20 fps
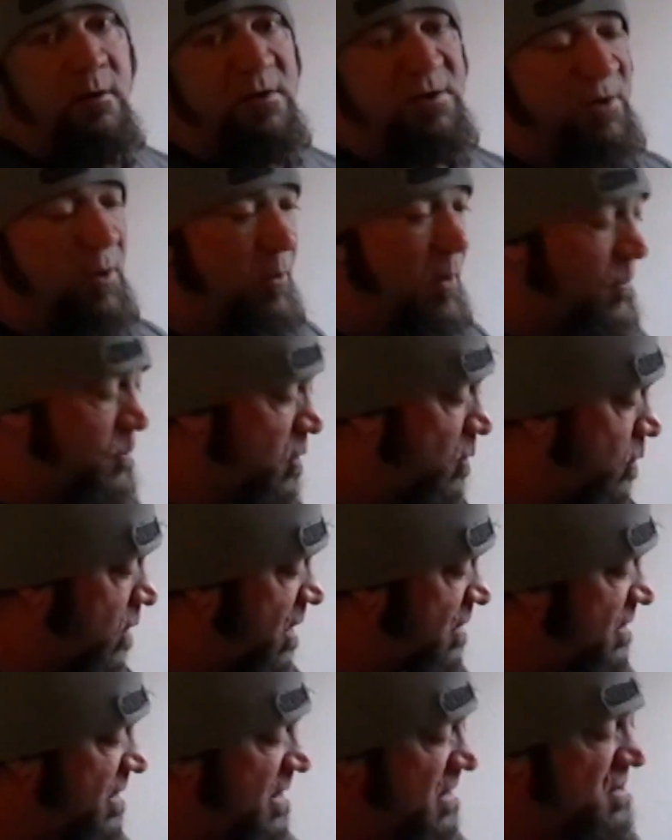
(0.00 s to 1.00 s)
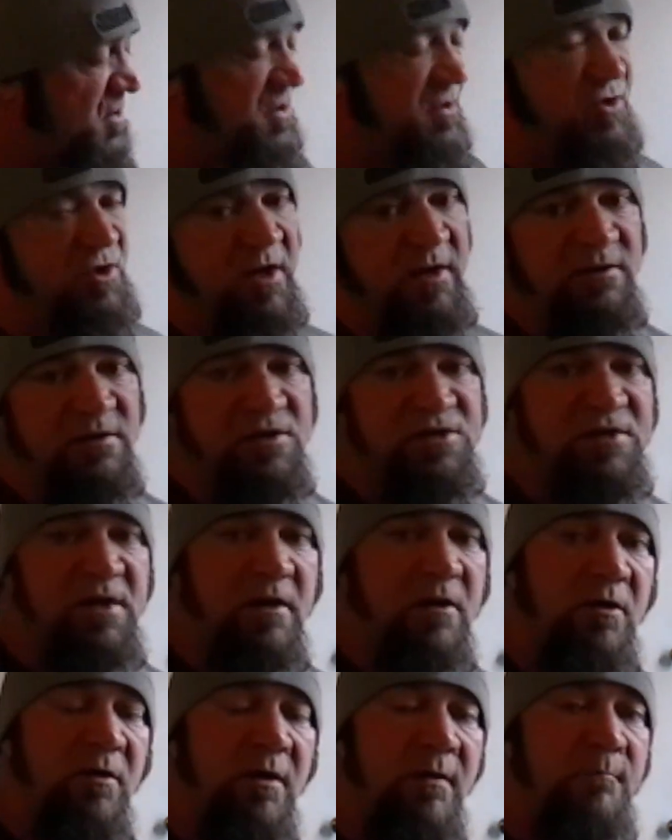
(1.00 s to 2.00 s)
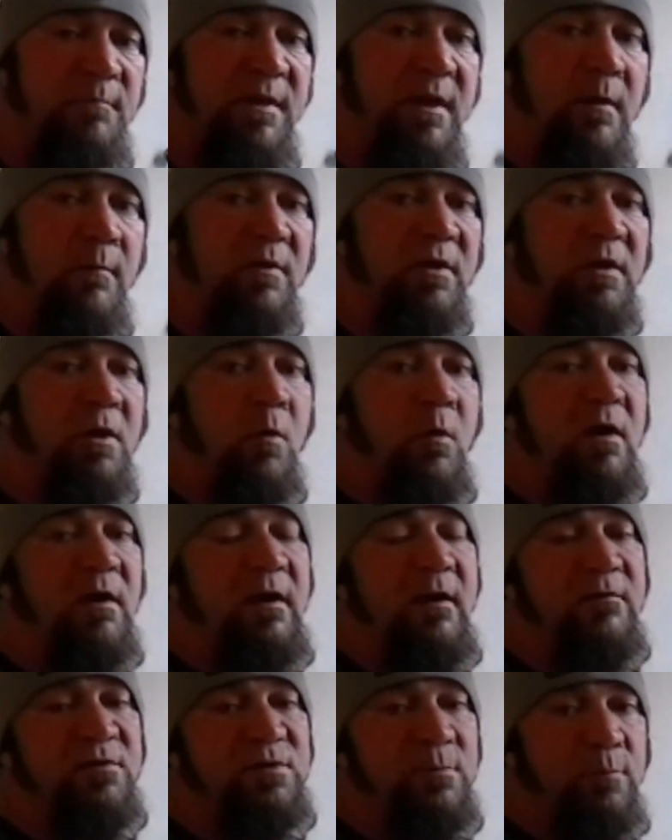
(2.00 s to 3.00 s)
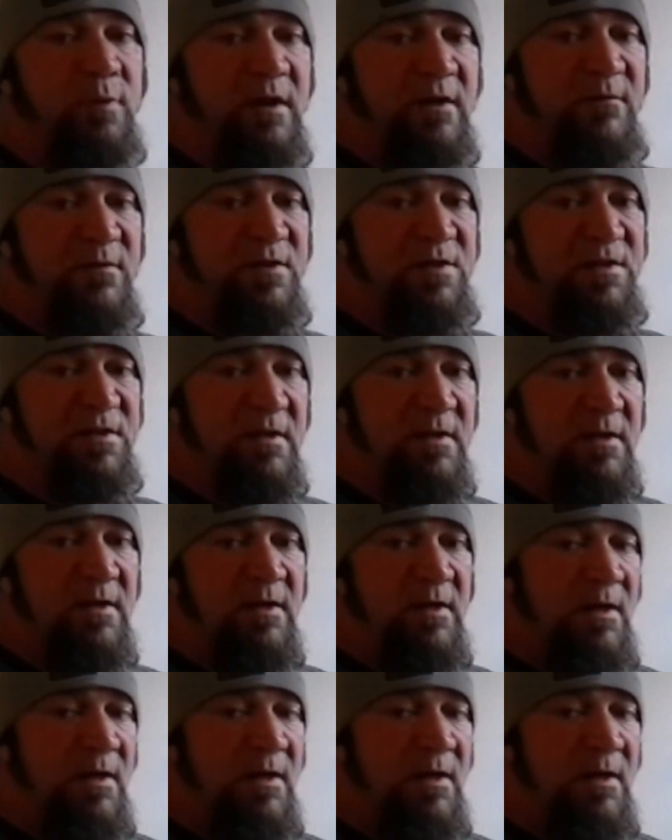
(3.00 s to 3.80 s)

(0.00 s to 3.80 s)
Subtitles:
So I'll put water in this, shake this sucker up. Now I'm going to go out and have some breakfast.